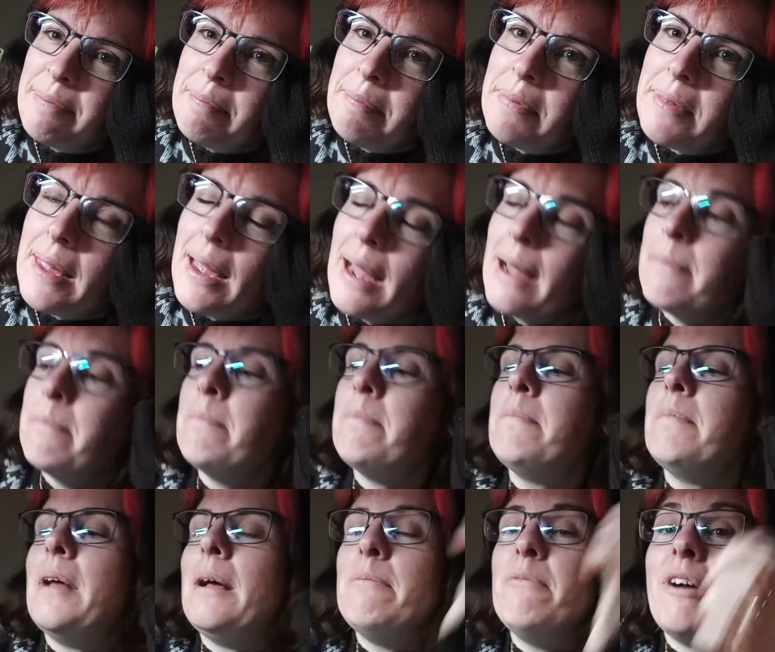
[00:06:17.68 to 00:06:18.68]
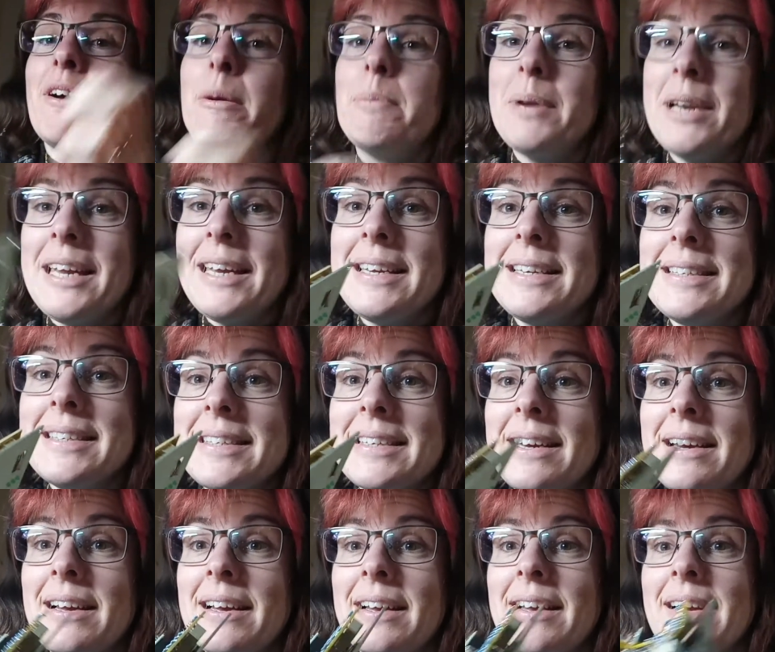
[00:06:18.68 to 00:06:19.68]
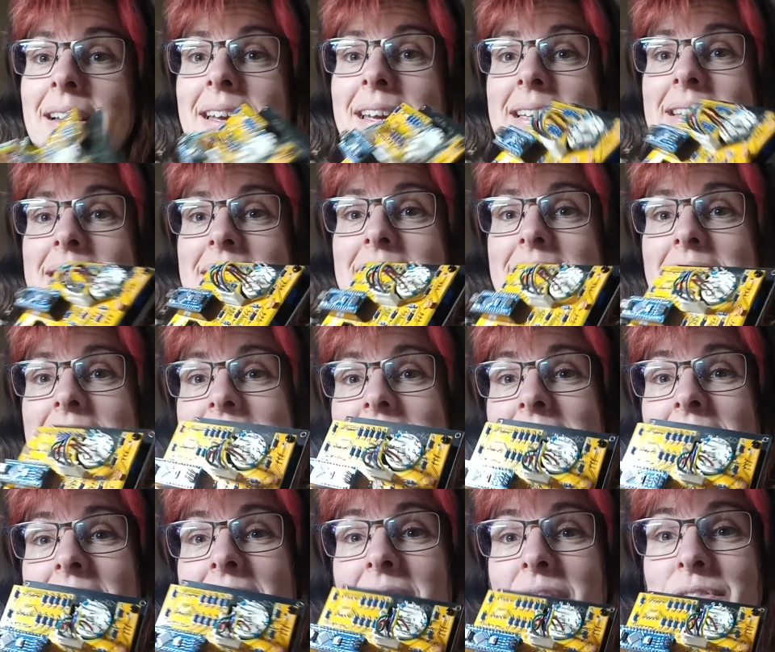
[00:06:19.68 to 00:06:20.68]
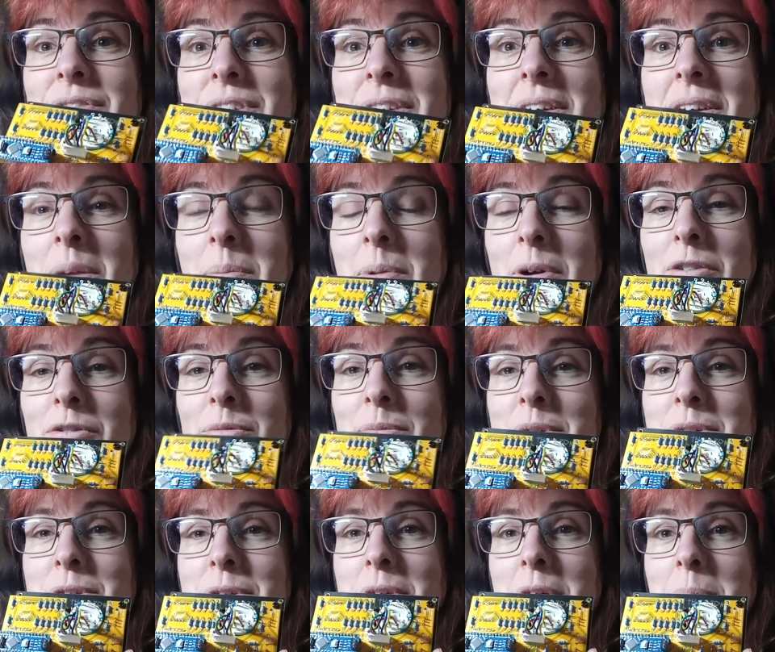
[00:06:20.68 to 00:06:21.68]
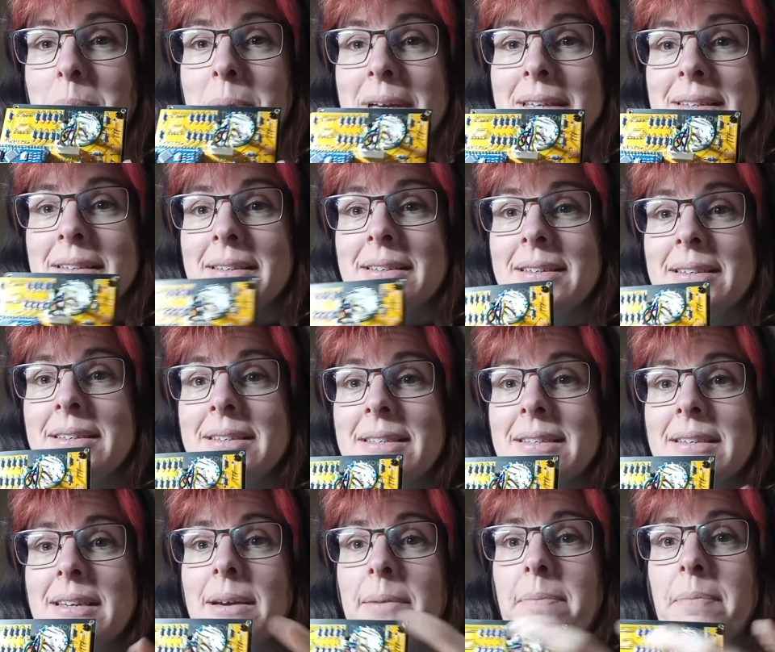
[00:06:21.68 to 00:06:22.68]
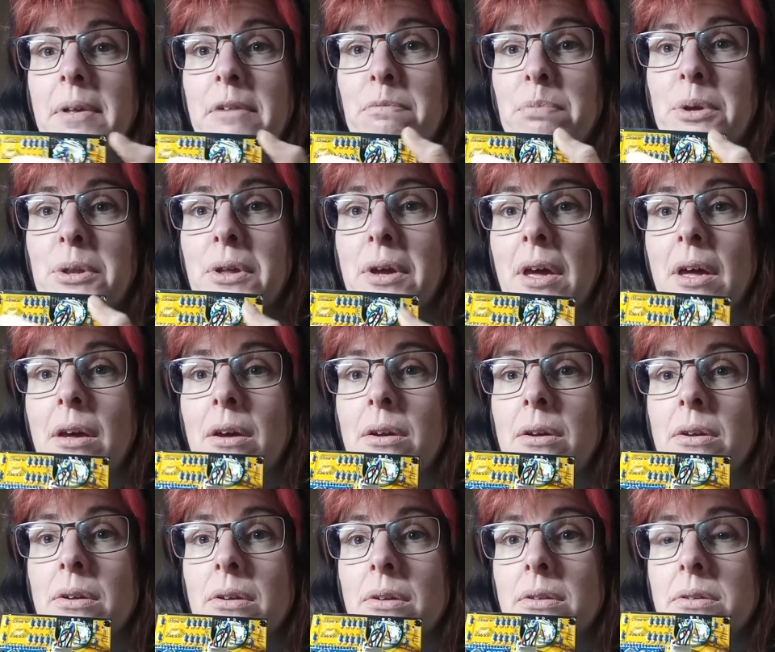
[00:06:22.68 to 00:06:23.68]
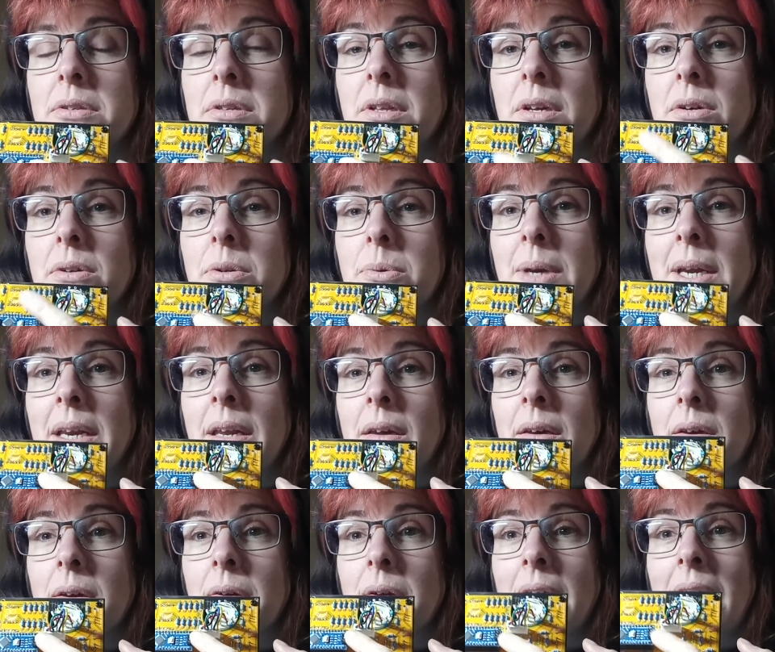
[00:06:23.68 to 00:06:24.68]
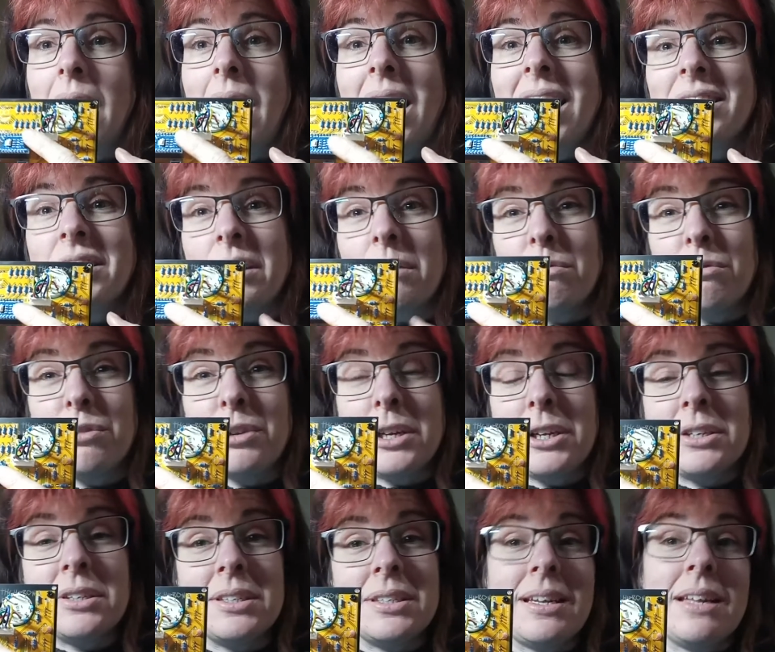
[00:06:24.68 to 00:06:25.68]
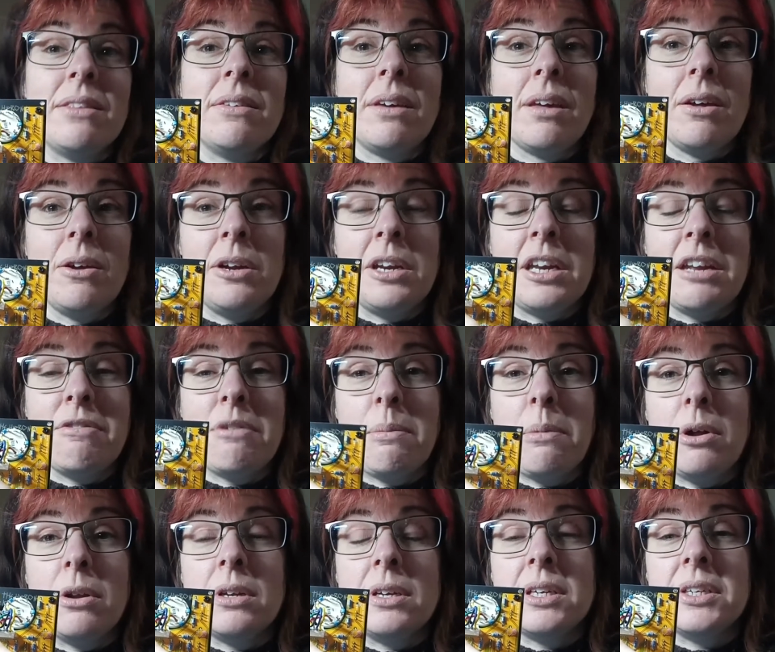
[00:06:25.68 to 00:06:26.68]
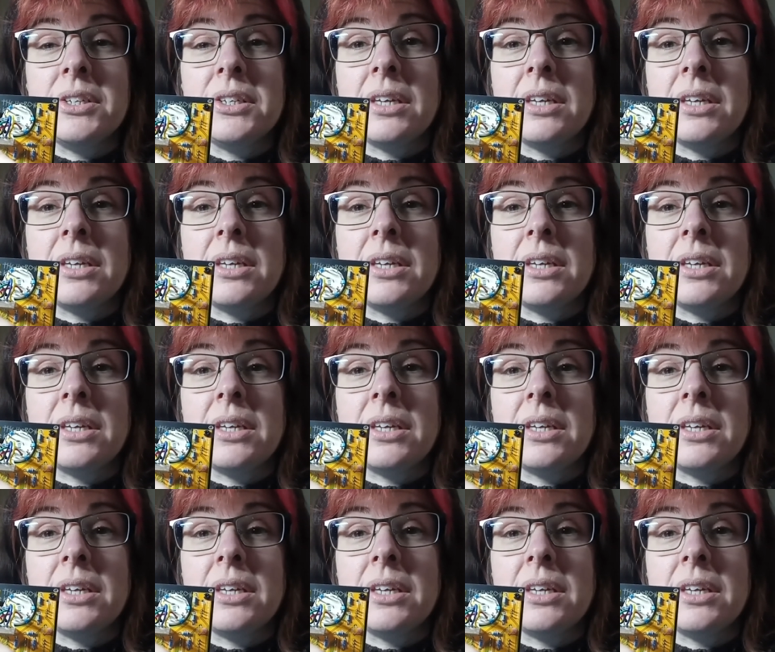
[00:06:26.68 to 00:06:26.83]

I'm very pleased. It's kind of done apart from the 2 capacitors. I've put the code onto the Arduino. Don't fully understand the code if I'm honest.